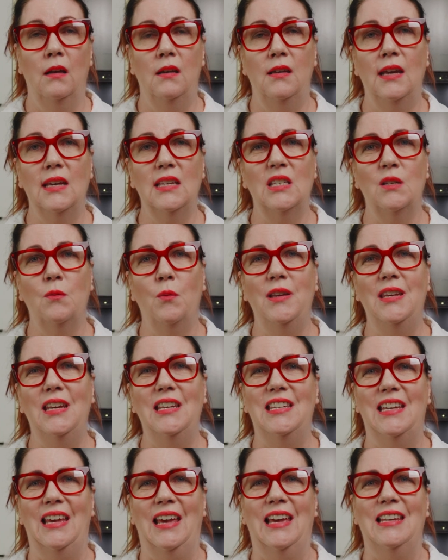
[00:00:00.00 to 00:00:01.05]
Next, we need
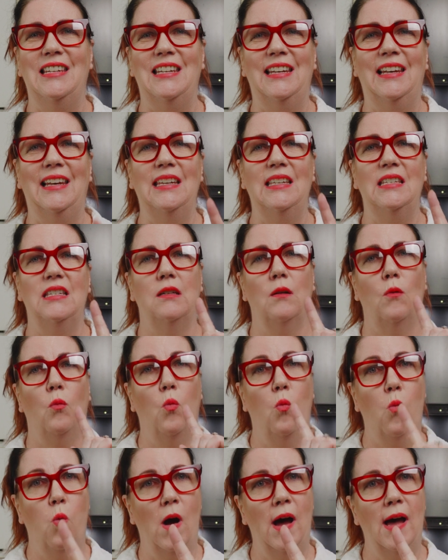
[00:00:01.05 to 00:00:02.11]
to add at least
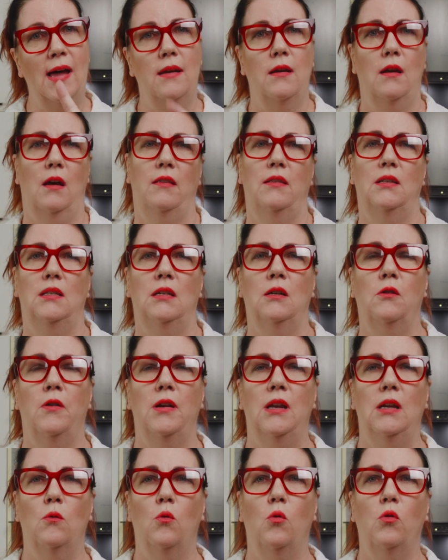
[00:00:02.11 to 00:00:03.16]
1 other
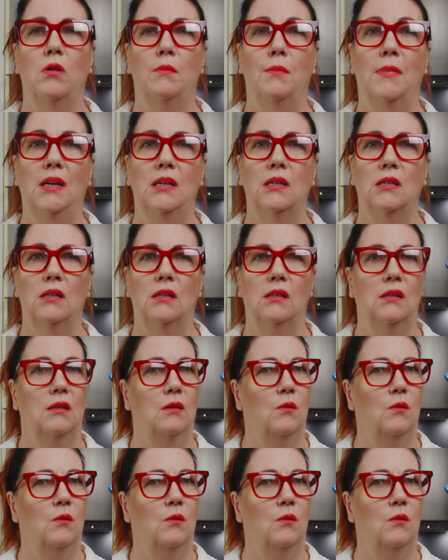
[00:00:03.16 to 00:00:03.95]
secreting organ meat.